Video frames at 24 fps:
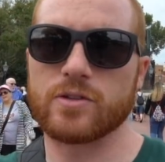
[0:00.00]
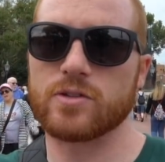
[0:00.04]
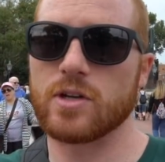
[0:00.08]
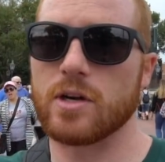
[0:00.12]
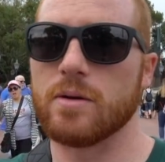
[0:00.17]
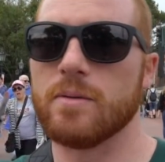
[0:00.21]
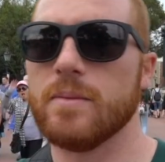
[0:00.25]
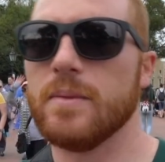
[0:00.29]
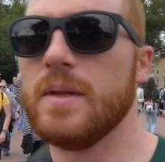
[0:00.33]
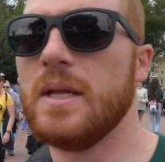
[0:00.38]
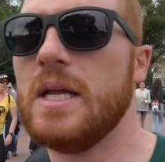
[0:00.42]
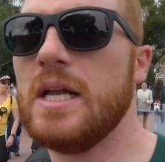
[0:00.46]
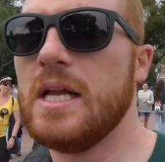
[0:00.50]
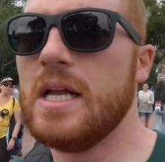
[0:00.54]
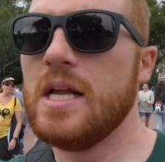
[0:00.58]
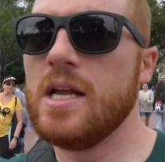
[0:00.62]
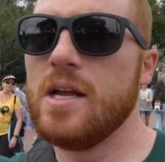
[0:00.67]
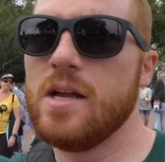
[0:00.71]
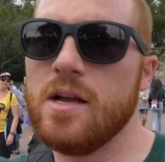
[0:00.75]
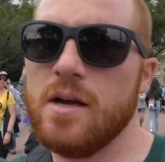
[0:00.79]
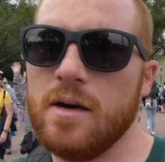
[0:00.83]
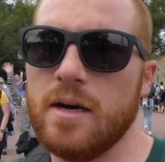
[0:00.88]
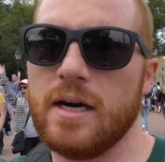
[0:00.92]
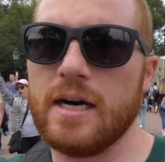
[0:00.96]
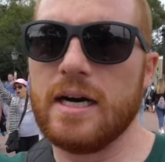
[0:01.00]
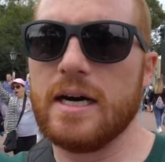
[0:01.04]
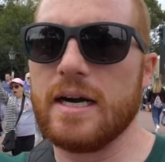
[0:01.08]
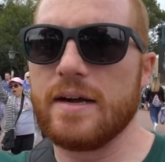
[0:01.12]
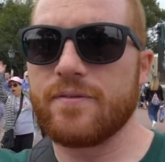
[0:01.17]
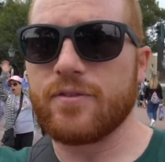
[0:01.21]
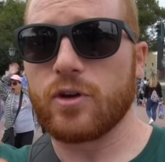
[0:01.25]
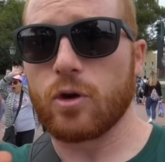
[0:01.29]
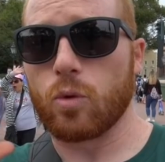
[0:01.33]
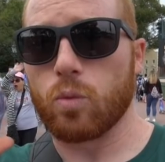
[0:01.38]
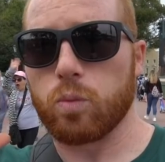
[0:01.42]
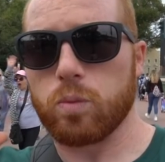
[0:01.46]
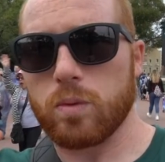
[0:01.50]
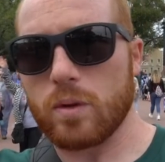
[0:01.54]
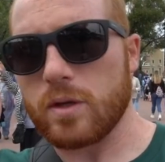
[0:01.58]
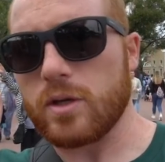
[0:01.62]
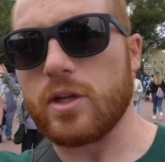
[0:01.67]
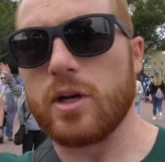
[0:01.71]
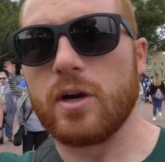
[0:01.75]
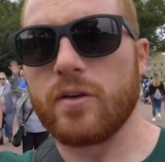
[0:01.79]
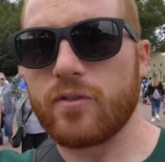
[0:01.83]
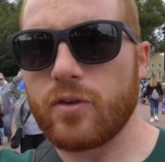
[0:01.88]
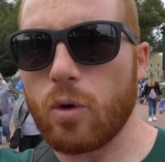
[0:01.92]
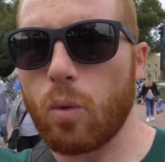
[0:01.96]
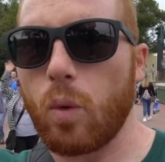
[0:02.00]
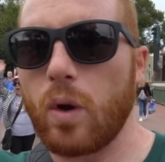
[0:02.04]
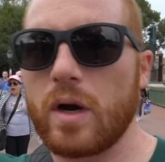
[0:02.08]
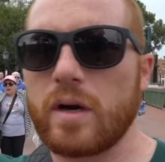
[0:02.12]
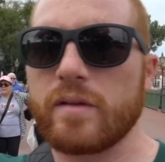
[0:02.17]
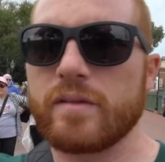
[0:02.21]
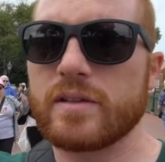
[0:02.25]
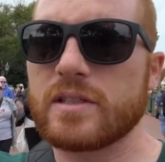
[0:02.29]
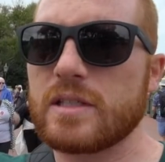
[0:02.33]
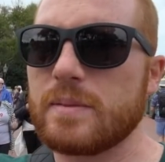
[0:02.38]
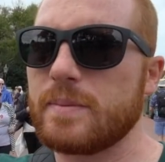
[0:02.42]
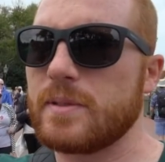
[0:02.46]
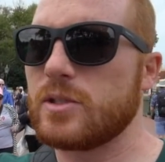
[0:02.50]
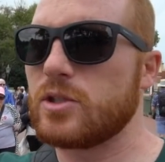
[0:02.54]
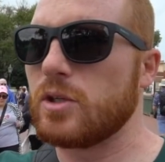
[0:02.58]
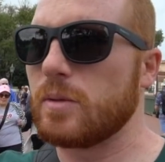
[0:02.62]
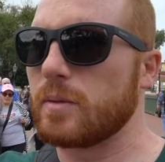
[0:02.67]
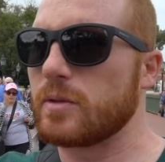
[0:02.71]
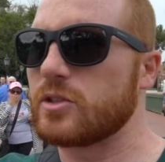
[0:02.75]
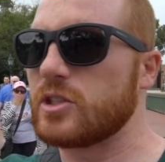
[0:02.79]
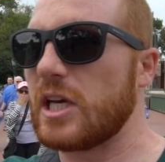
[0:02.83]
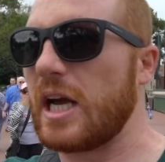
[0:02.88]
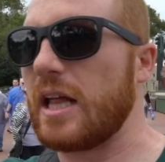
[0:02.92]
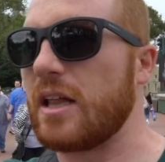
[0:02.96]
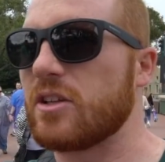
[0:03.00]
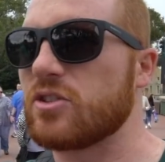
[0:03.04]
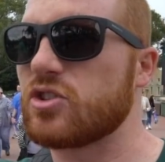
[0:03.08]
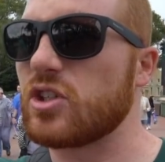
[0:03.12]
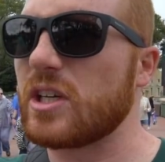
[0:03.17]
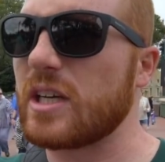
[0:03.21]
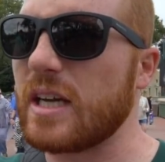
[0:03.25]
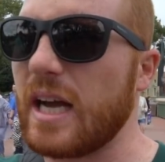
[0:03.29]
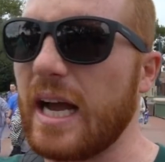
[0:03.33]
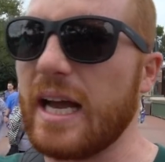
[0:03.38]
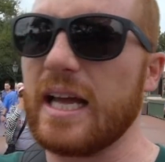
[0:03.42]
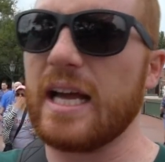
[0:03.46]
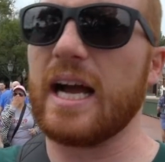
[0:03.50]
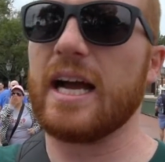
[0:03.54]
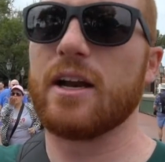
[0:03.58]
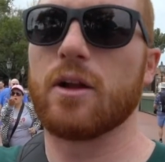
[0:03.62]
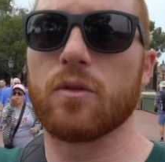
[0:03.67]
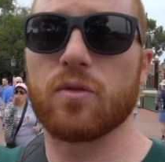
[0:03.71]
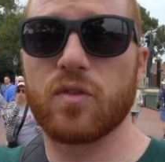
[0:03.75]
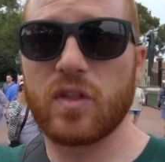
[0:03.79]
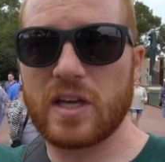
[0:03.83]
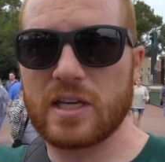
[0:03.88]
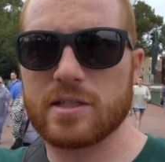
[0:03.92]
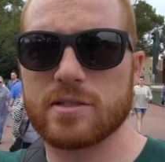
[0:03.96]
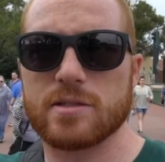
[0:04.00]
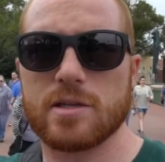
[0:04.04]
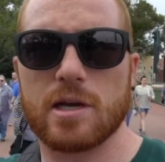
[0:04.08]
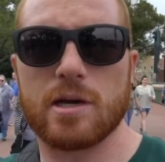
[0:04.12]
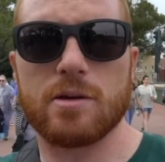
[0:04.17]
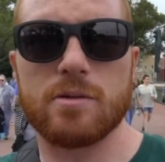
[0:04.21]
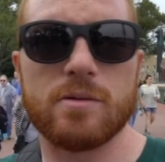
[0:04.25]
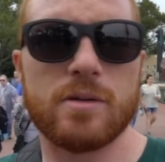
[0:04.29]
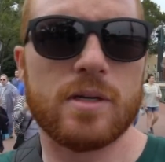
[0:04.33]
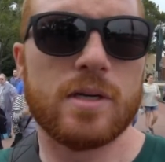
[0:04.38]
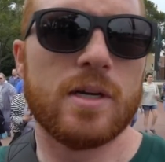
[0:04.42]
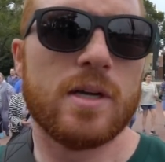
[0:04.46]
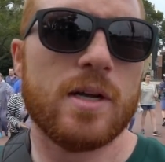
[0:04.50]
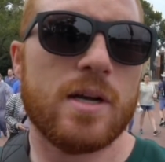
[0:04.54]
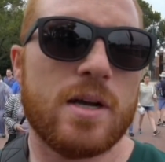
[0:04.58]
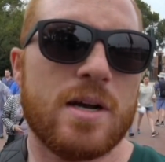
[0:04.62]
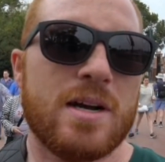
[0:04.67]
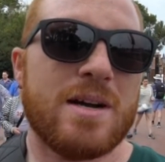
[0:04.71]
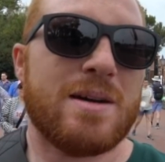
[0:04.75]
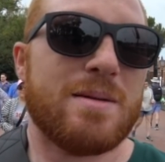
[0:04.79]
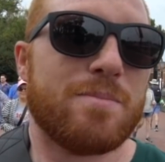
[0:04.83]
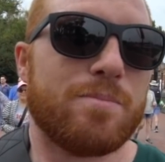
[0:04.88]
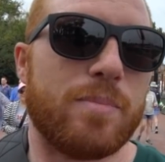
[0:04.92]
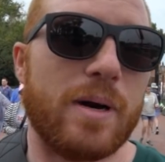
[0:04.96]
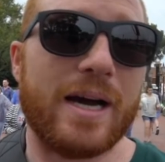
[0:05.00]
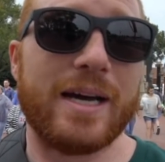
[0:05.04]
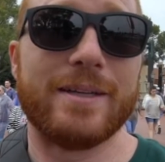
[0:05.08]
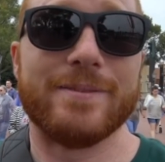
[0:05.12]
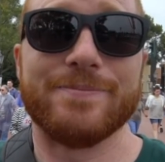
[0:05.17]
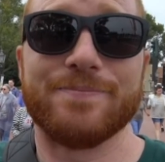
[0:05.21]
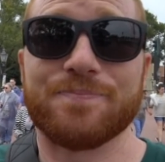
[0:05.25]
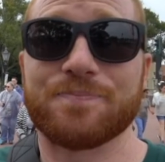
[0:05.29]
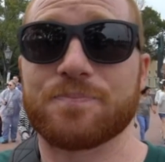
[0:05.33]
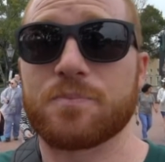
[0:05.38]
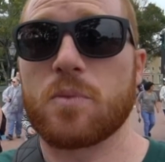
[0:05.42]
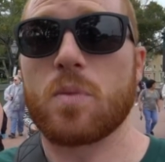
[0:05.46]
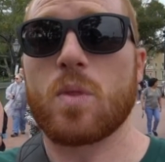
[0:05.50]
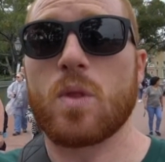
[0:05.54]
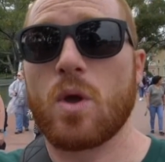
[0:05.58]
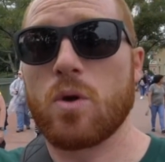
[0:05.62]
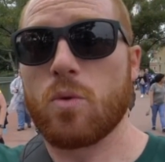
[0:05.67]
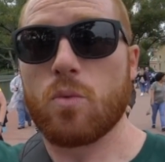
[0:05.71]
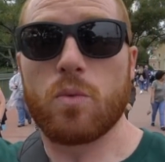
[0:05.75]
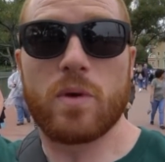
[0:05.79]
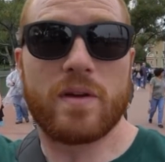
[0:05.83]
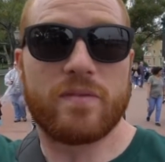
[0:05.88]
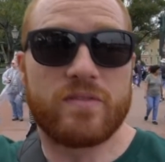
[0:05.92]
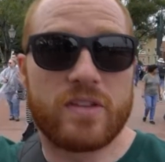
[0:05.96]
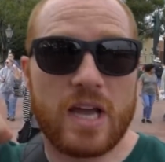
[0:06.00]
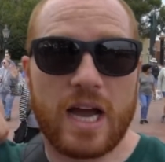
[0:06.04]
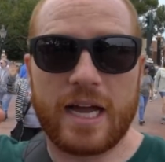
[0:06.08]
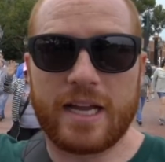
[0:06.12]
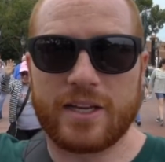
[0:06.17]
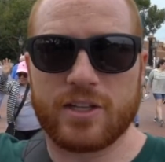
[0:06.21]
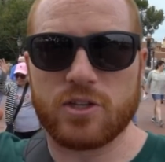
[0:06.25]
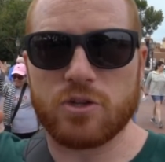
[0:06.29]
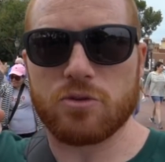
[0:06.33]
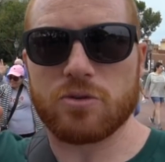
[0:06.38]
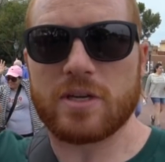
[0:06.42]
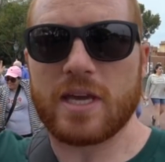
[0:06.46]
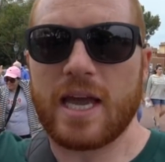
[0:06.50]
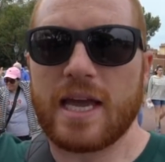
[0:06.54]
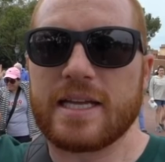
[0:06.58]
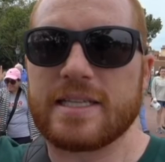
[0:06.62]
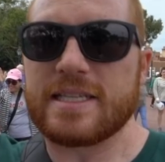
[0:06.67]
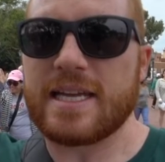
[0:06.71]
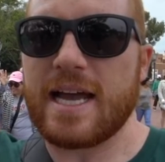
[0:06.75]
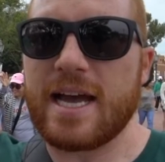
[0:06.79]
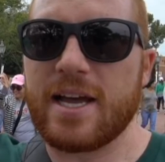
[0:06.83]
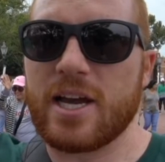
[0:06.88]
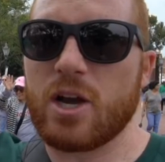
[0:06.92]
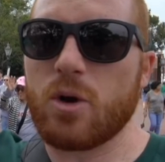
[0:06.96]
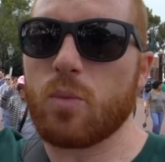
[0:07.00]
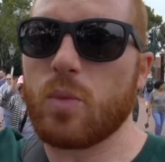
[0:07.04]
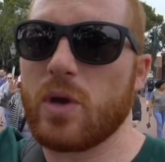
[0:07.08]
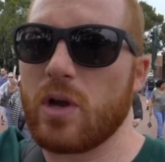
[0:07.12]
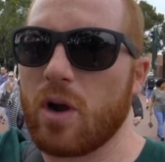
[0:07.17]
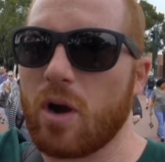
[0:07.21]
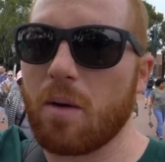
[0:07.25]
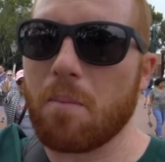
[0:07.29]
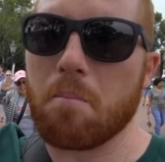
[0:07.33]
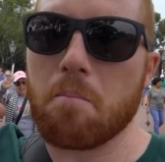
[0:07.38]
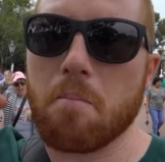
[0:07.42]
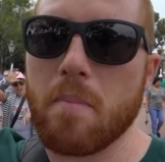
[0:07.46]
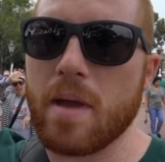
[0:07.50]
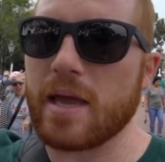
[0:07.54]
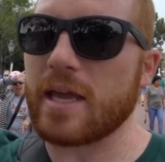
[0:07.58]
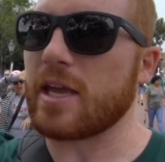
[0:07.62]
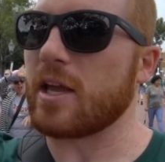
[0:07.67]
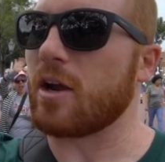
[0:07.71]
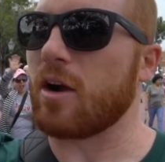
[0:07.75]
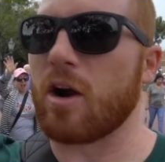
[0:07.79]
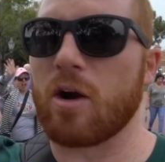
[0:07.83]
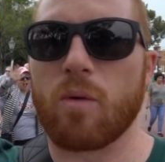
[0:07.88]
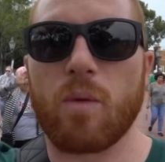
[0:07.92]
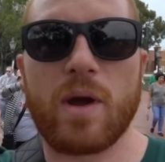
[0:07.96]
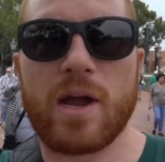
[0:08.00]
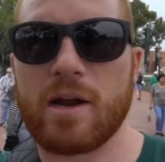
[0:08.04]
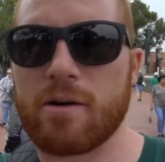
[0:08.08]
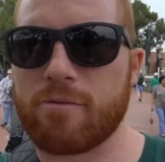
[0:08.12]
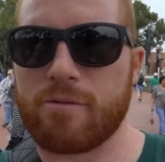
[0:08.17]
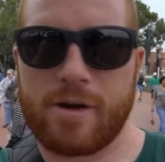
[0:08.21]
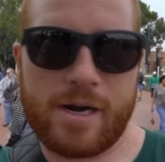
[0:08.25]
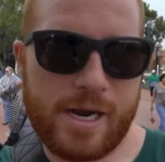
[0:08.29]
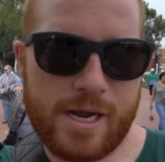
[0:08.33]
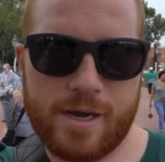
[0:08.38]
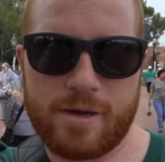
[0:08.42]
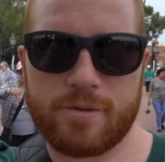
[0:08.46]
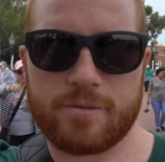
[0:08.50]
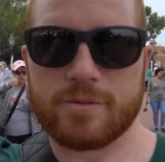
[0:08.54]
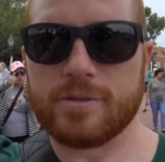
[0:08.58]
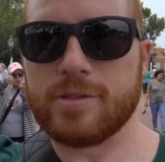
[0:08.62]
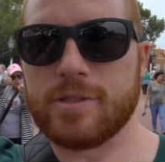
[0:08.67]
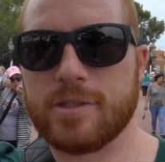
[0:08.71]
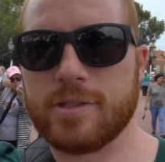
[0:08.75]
So if you're wondering who's gonna be super challenging, I don't think so, but we've got UK down and we are making our way around.